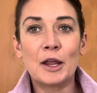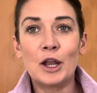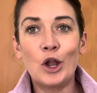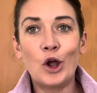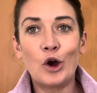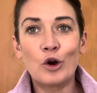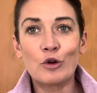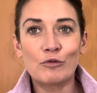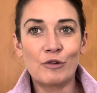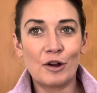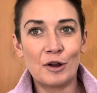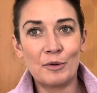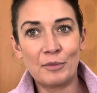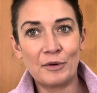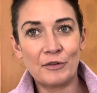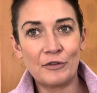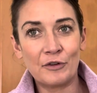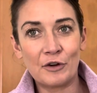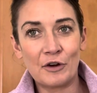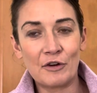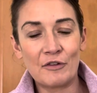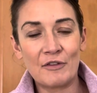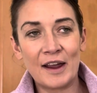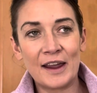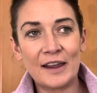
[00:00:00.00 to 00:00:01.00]
long run
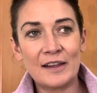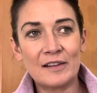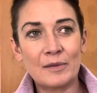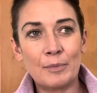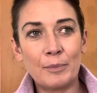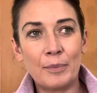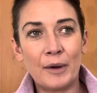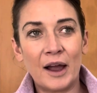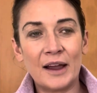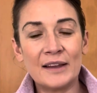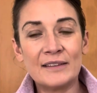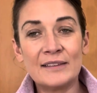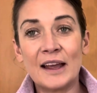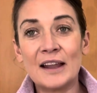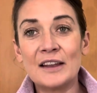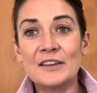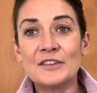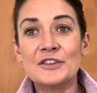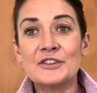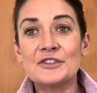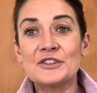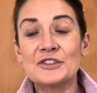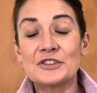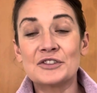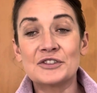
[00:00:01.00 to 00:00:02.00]
before a race. But I tend
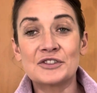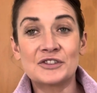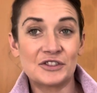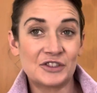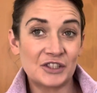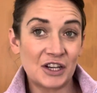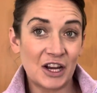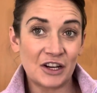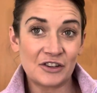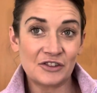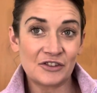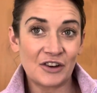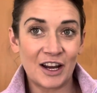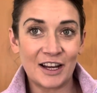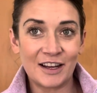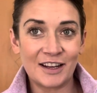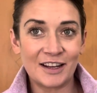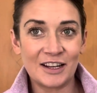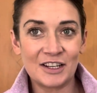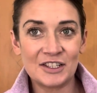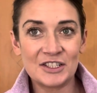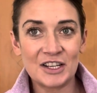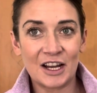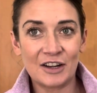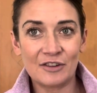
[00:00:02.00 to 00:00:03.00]
to just train in
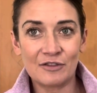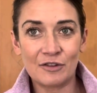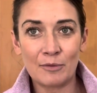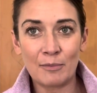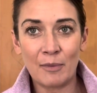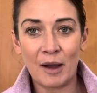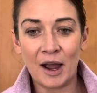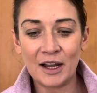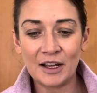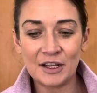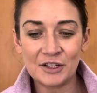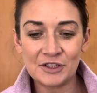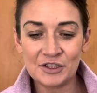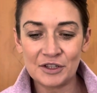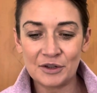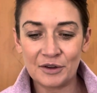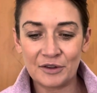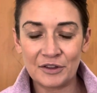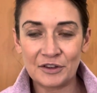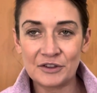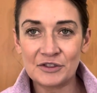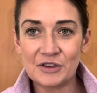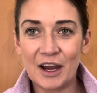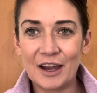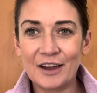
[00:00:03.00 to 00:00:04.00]
a general mileage shoe on
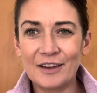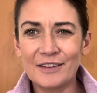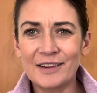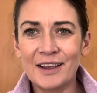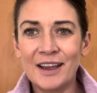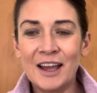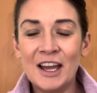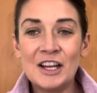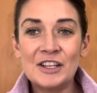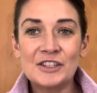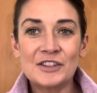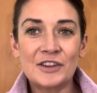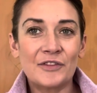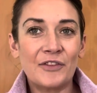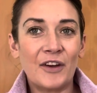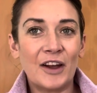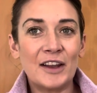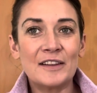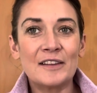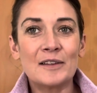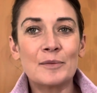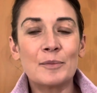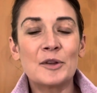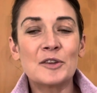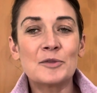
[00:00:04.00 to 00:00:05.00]
the trails. Just find
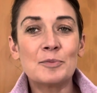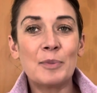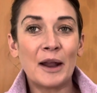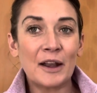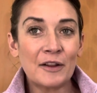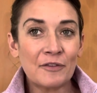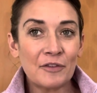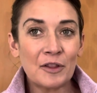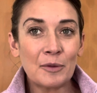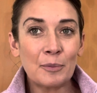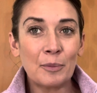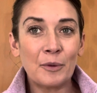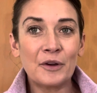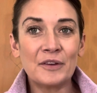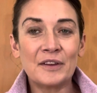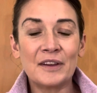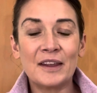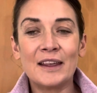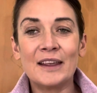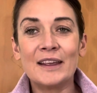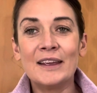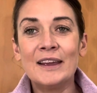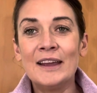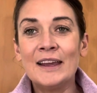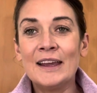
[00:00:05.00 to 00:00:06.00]
it's much better for the
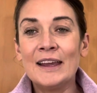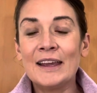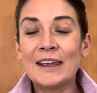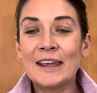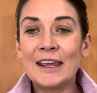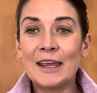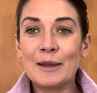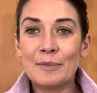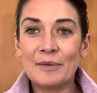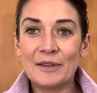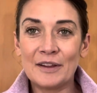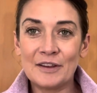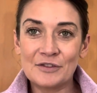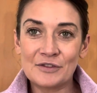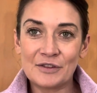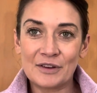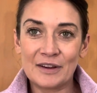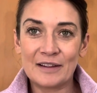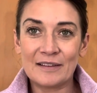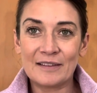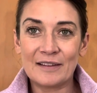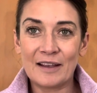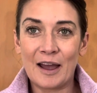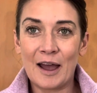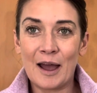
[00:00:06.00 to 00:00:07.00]
body, keeps
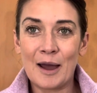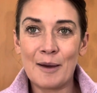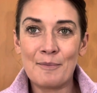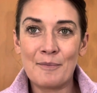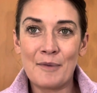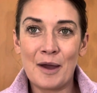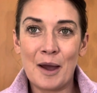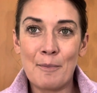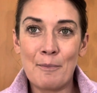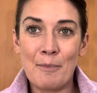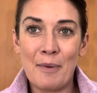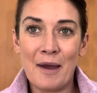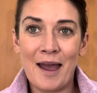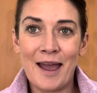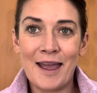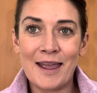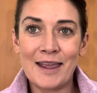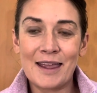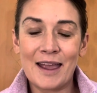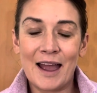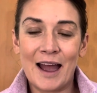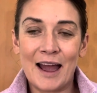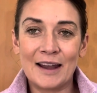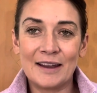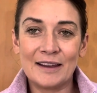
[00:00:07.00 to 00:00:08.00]
injuries at
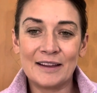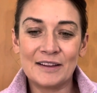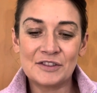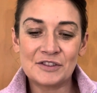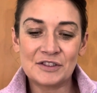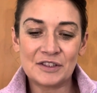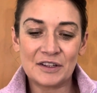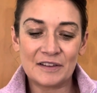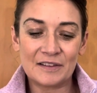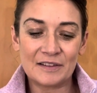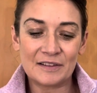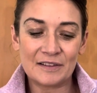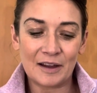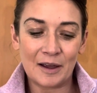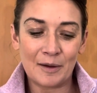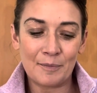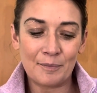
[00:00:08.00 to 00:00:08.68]
bay, and it's just,